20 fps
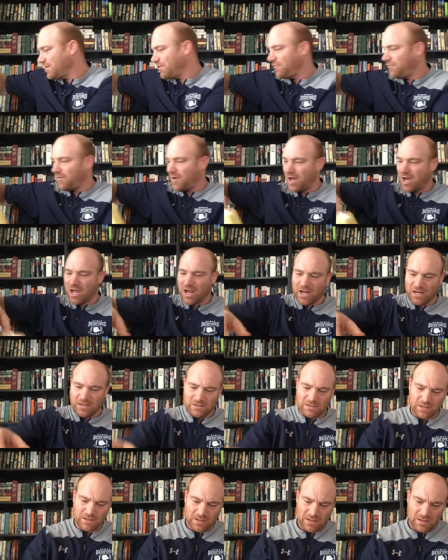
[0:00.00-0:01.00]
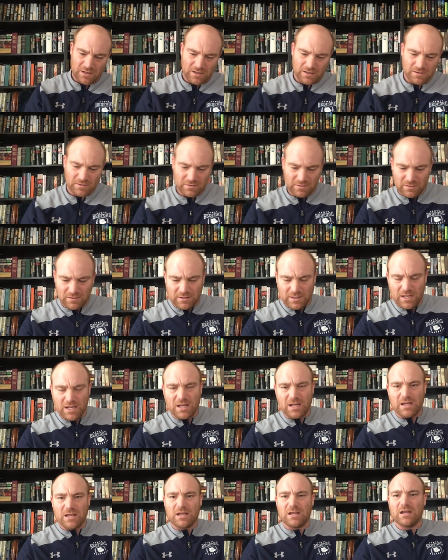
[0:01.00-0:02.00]
to find
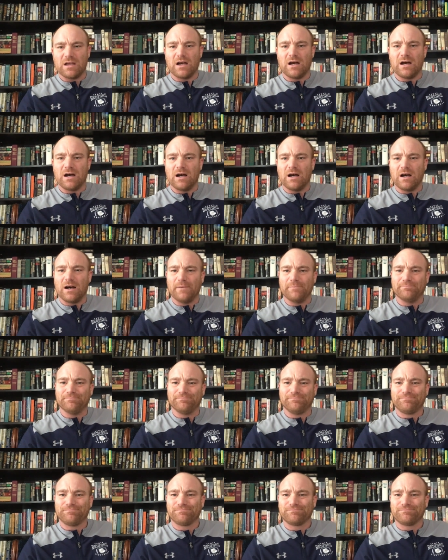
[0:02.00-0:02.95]
the um,